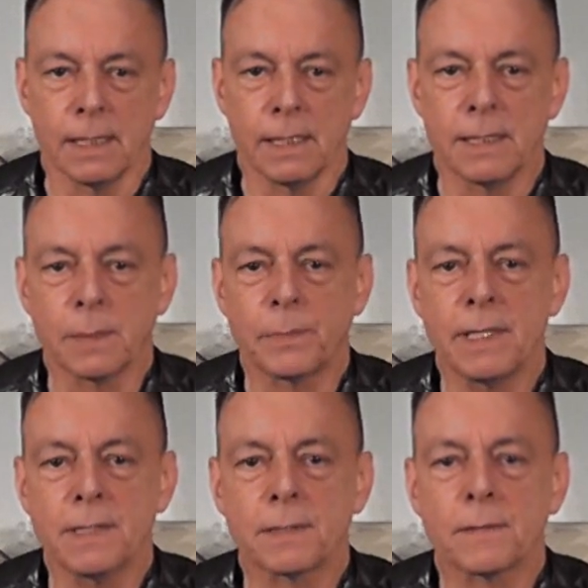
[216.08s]
It
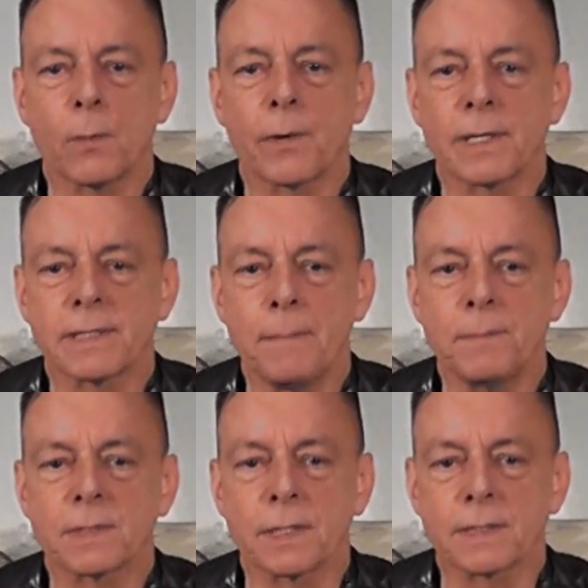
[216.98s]
appears that there were
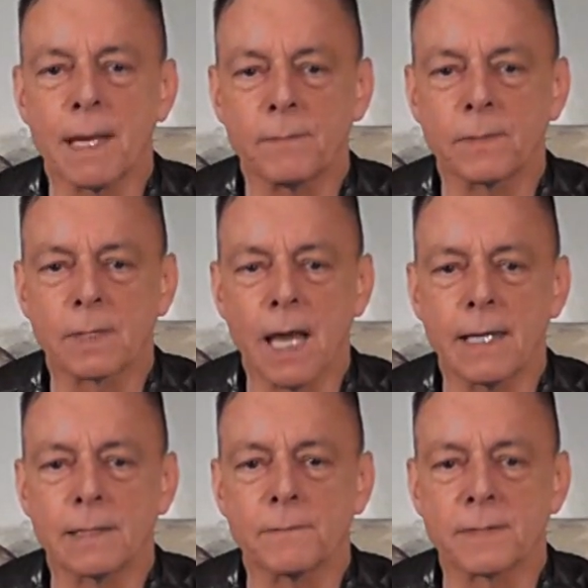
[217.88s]
attempts at some
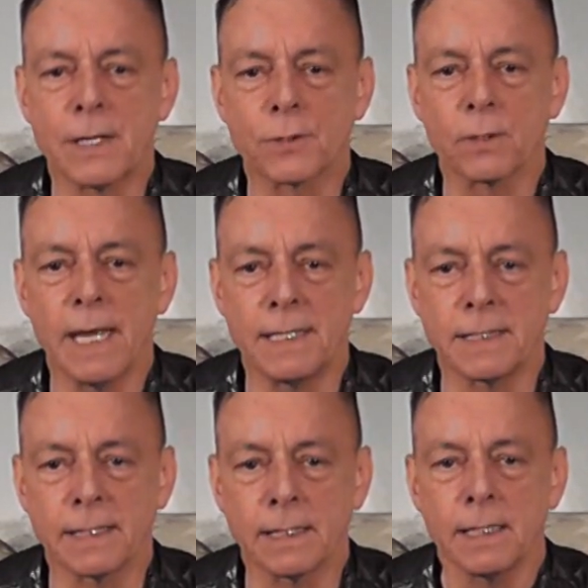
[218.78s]
kind of central
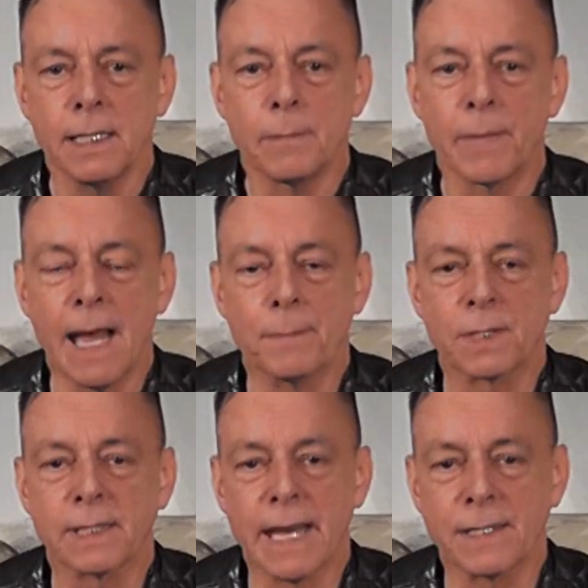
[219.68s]
editing,
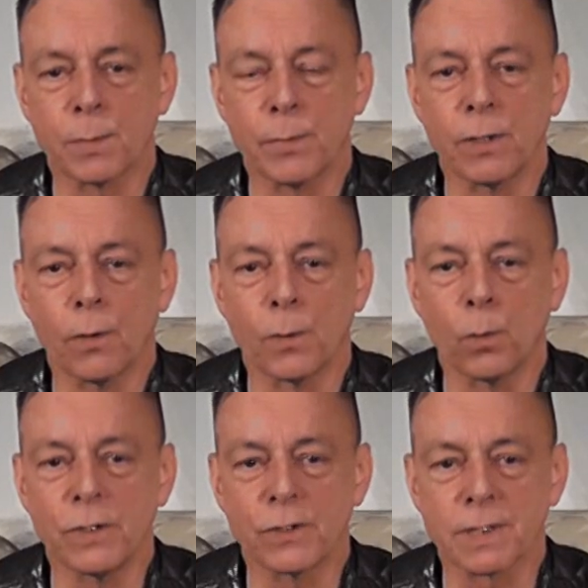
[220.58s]
perhaps at Canterbury or at
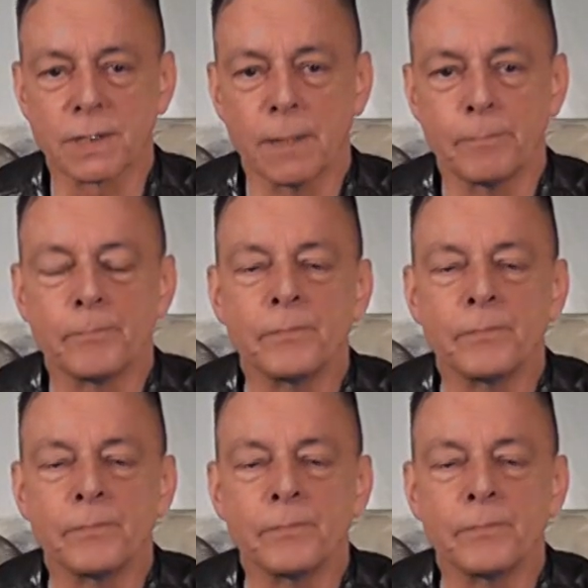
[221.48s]
Winchester.